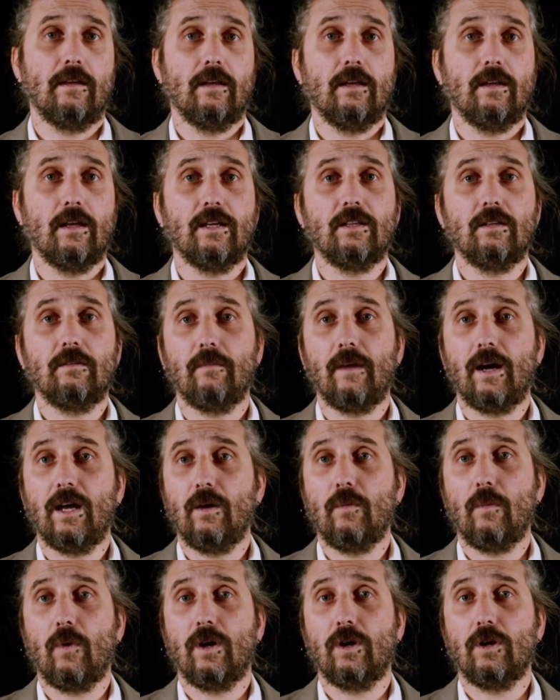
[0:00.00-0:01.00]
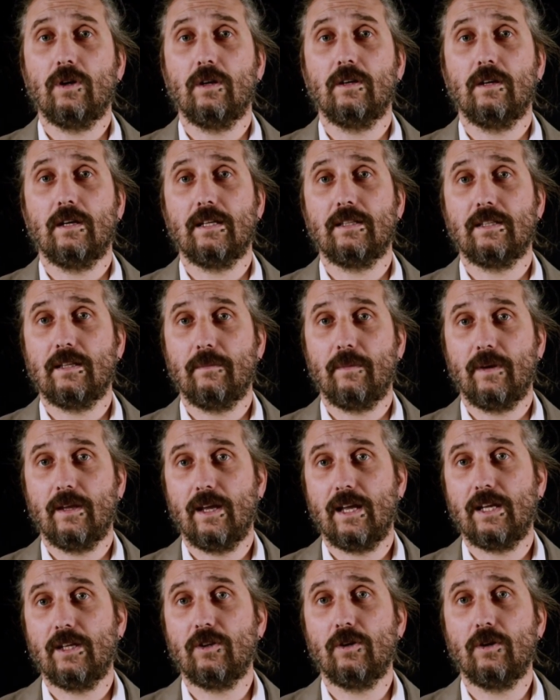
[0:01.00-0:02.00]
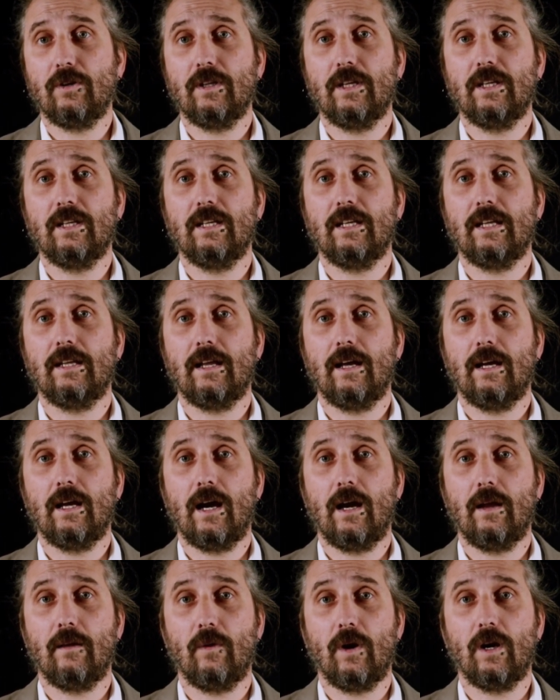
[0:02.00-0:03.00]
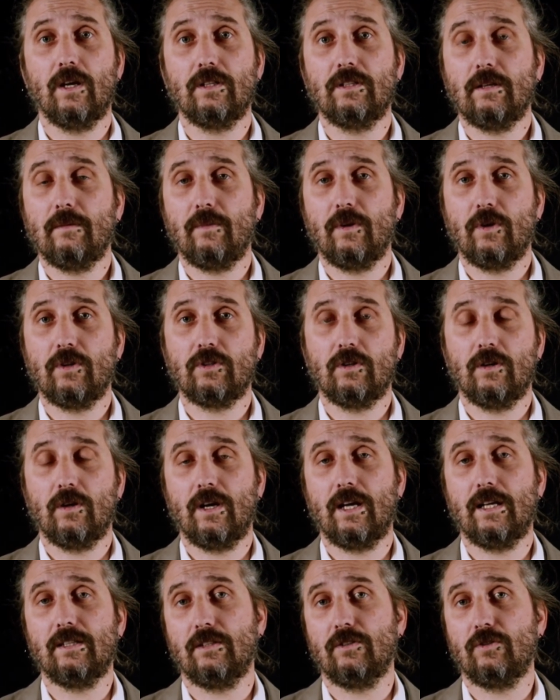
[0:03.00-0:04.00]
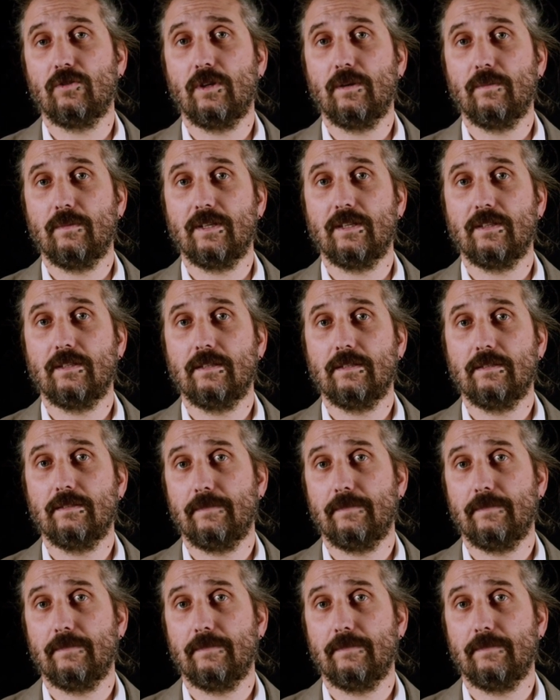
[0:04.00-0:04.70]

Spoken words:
This biomarker is the molecular key that unlocks personalized treatment.